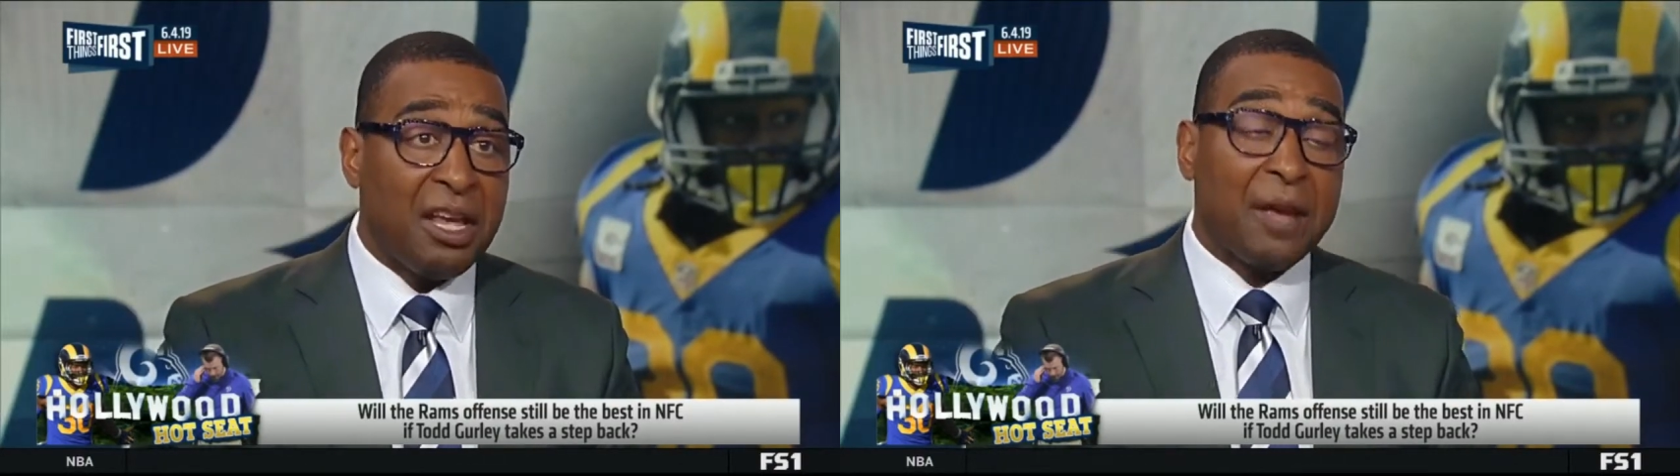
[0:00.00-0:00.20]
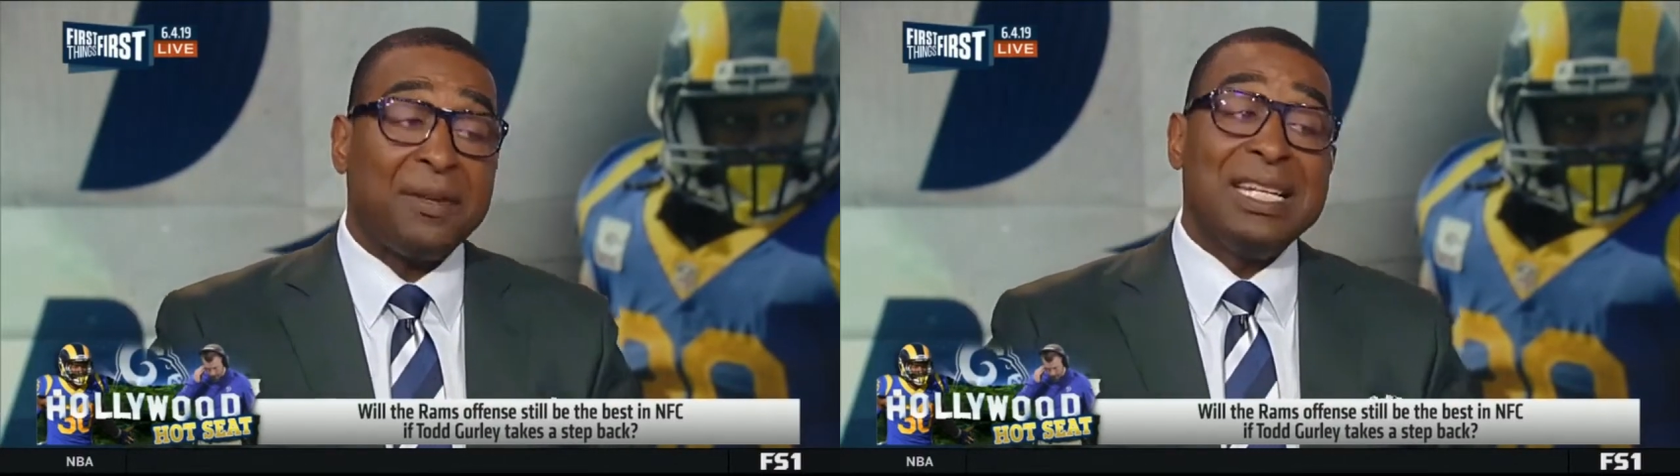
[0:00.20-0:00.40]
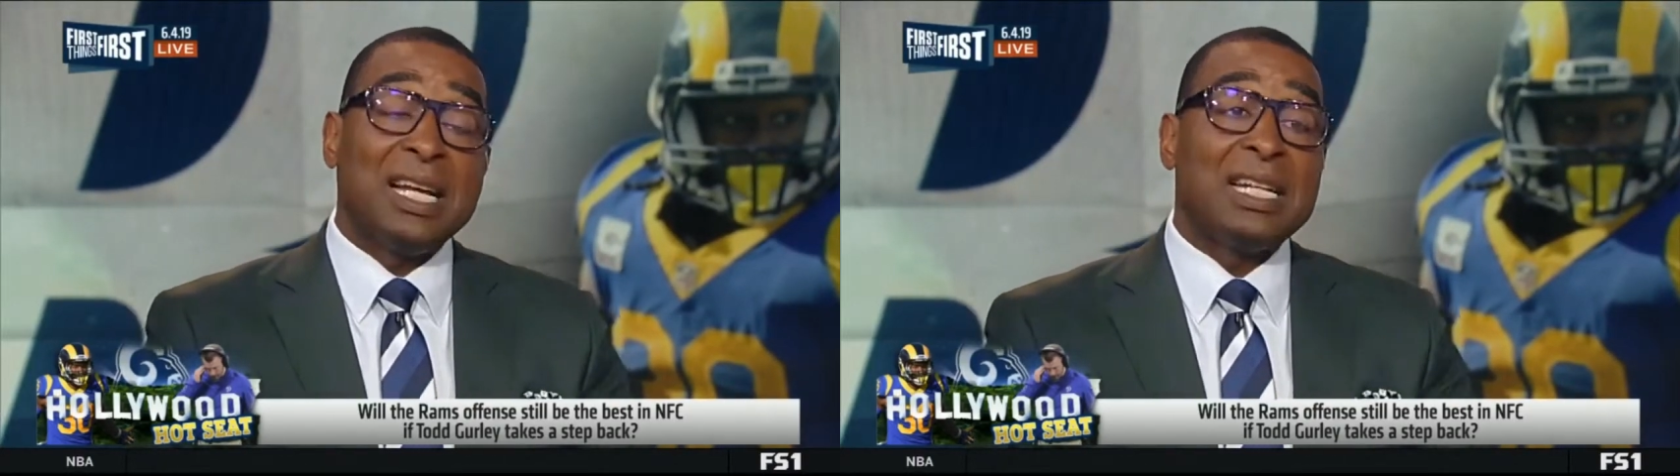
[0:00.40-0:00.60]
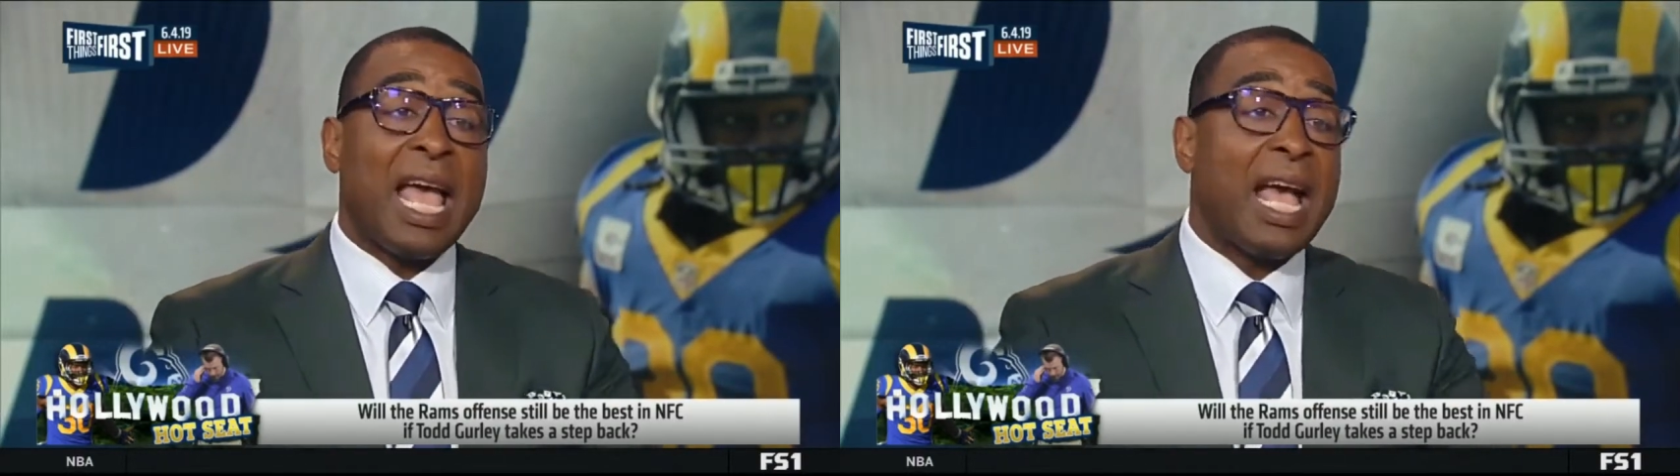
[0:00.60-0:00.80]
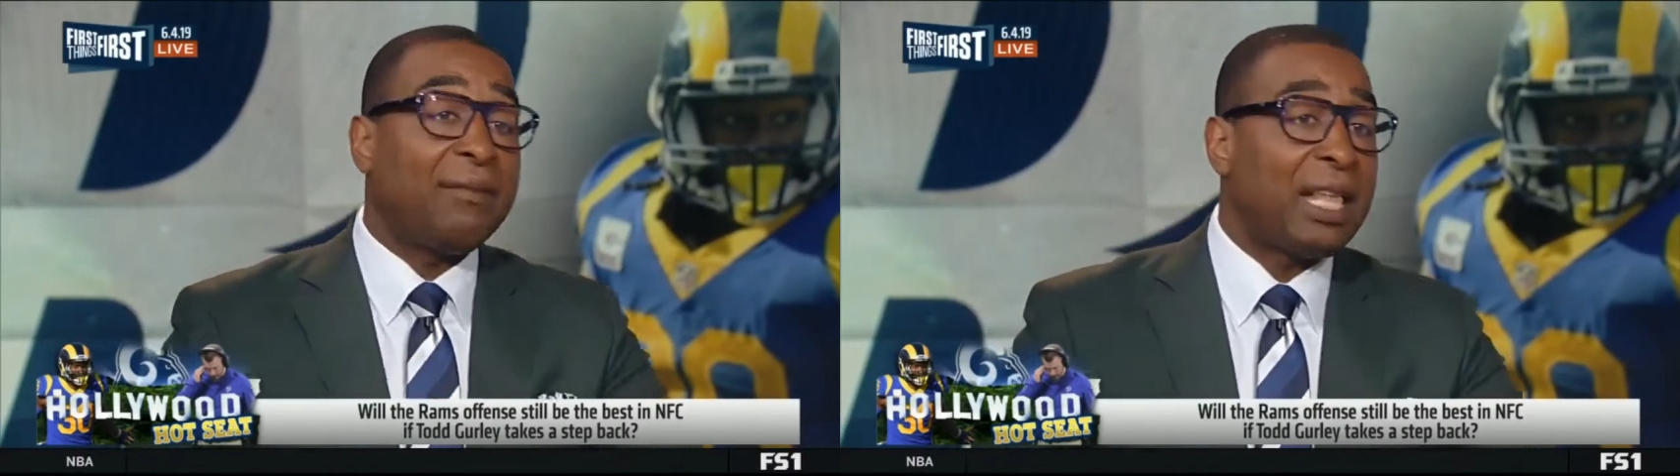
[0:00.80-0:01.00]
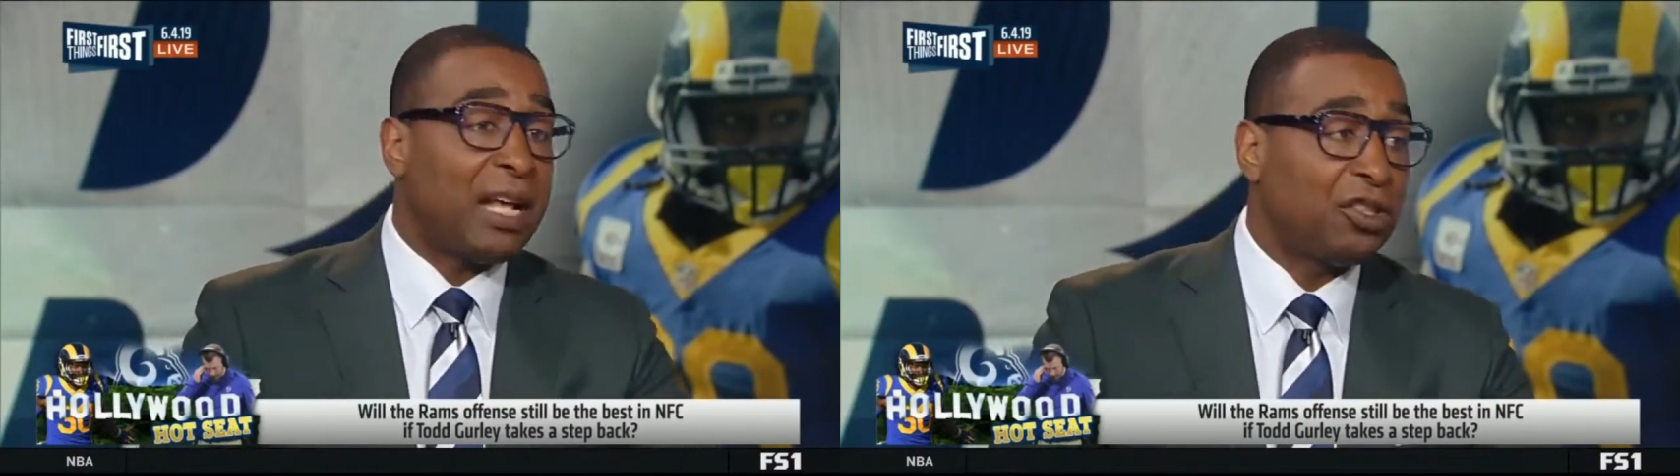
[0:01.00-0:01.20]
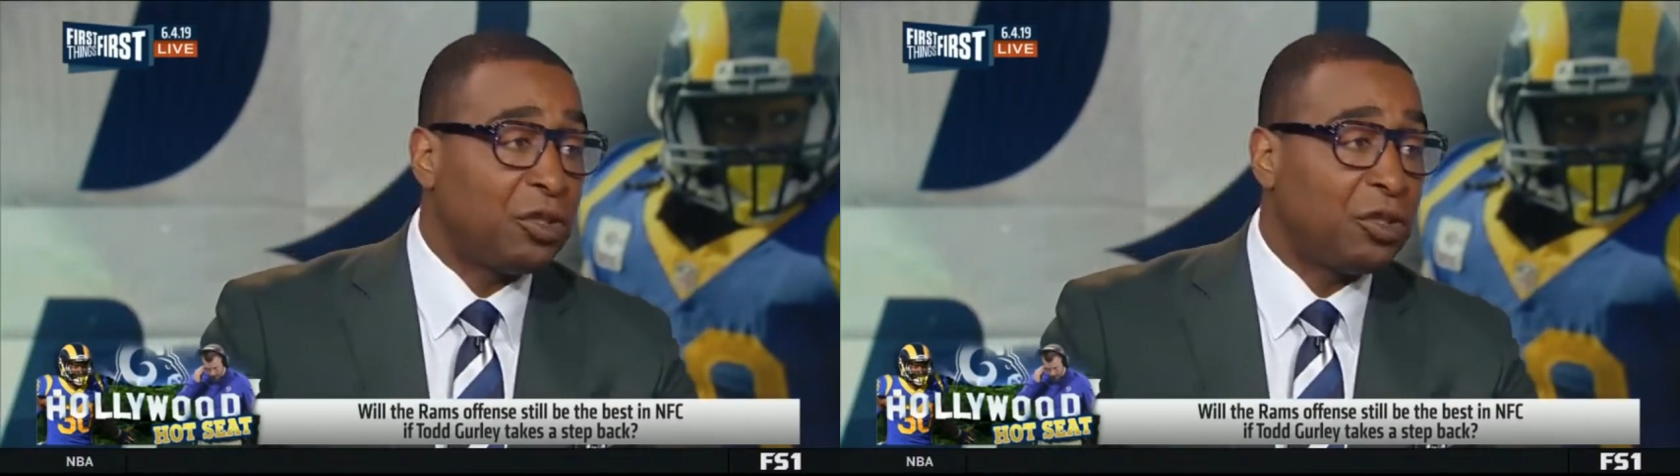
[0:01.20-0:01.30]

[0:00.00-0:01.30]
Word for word: If he doesn't have that